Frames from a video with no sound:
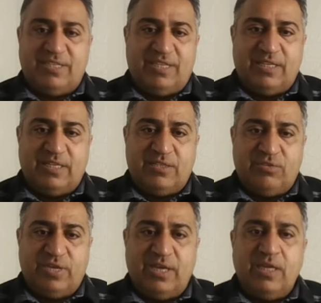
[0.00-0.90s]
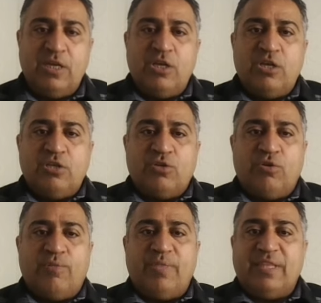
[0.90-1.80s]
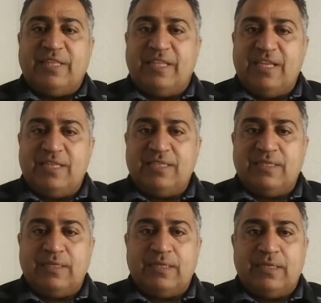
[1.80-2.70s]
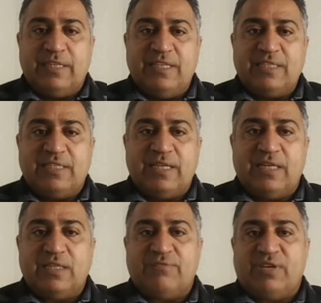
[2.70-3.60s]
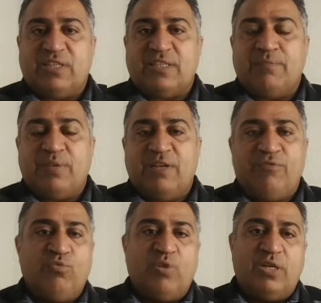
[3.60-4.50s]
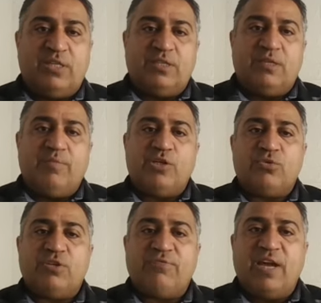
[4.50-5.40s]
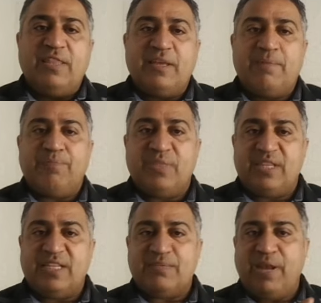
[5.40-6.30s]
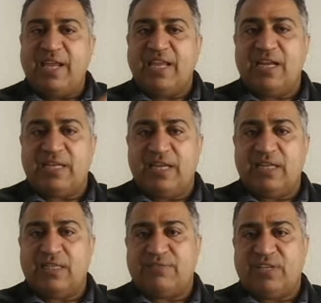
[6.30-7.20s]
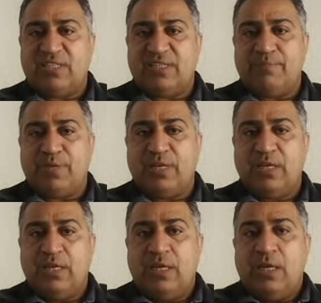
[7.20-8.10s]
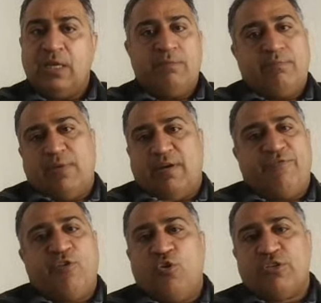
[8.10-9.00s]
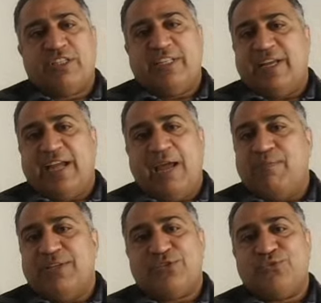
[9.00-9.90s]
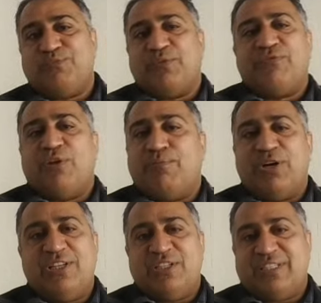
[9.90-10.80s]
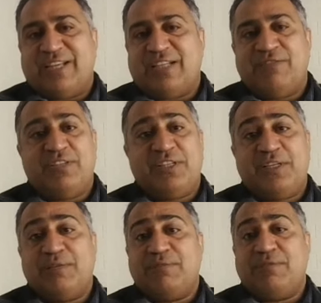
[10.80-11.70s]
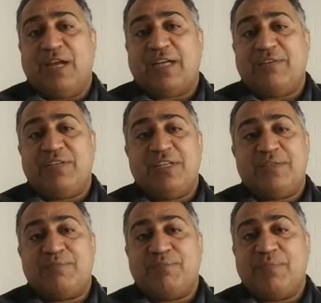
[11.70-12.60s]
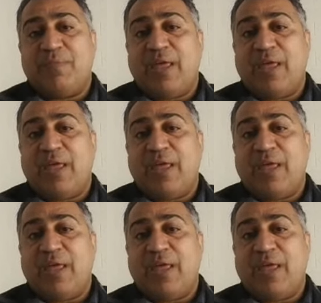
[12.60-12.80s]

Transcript: attackers. Okay. So these attackers, for example, if you want me to define them, these black hat hackers, for example, of course, their aim is to perform malicious activities